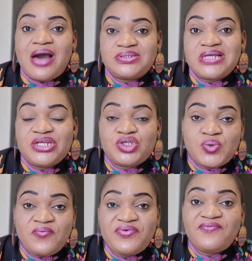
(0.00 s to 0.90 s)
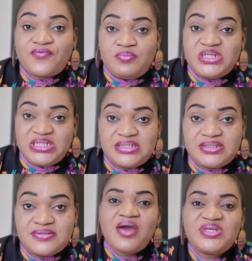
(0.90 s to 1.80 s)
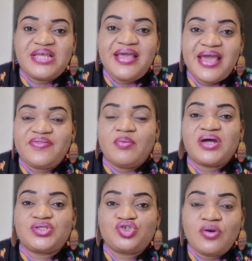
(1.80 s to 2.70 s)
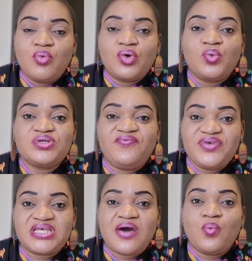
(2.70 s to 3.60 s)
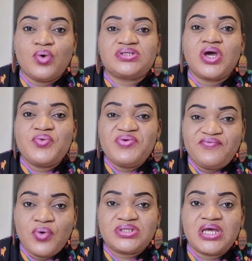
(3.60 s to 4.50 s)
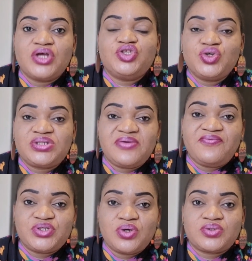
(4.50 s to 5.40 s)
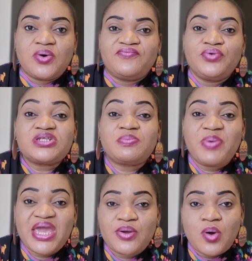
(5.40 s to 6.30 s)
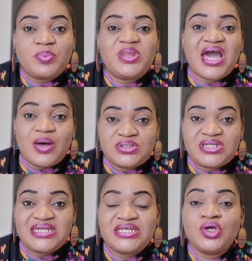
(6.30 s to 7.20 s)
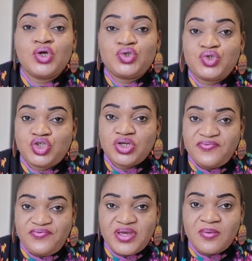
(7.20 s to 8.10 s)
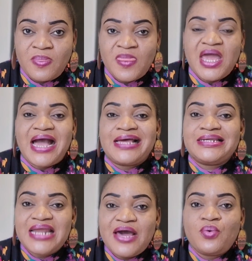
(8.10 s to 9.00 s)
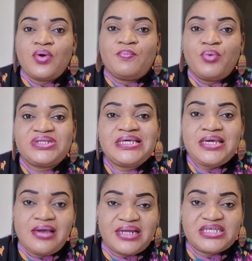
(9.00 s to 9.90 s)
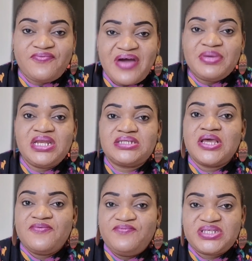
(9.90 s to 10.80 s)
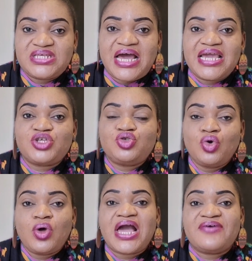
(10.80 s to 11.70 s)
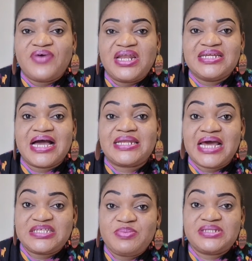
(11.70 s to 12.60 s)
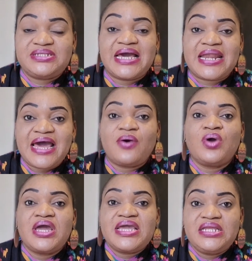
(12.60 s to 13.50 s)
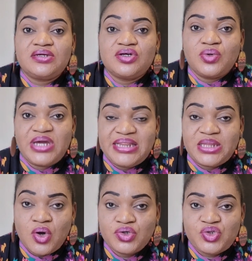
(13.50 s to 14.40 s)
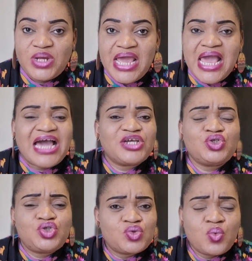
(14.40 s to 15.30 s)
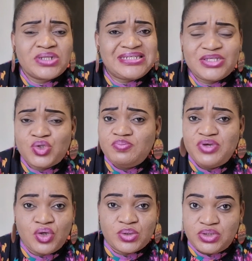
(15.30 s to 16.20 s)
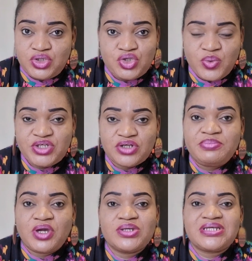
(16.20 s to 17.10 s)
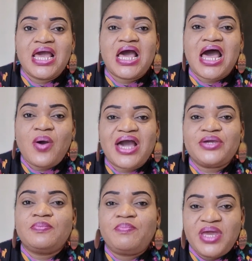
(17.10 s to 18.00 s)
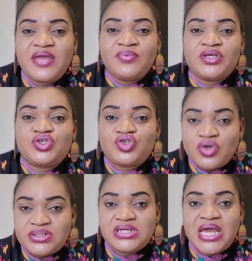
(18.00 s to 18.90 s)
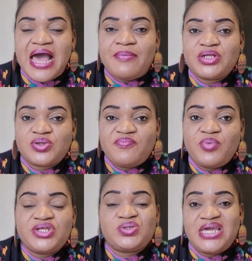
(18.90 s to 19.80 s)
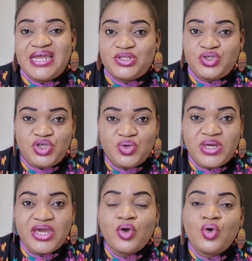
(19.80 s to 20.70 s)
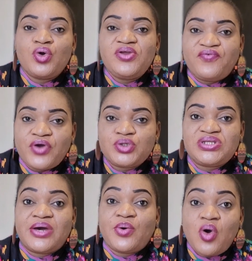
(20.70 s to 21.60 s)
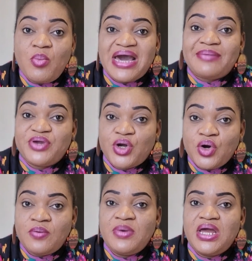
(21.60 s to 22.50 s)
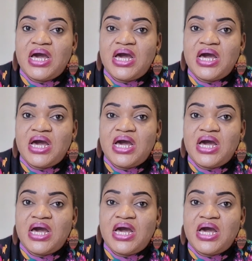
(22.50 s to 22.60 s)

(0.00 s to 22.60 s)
outstanding school fee from this. I recently heard about someone whose visa was revoked due to the result of not paying up the outstanding tuition fee, and now both he and his family's visa is no longer valid, and that means they are now illegal in the country. And you don't want this to be your situation, because how can you pay such amount of money to get into the UK only for you to now come and become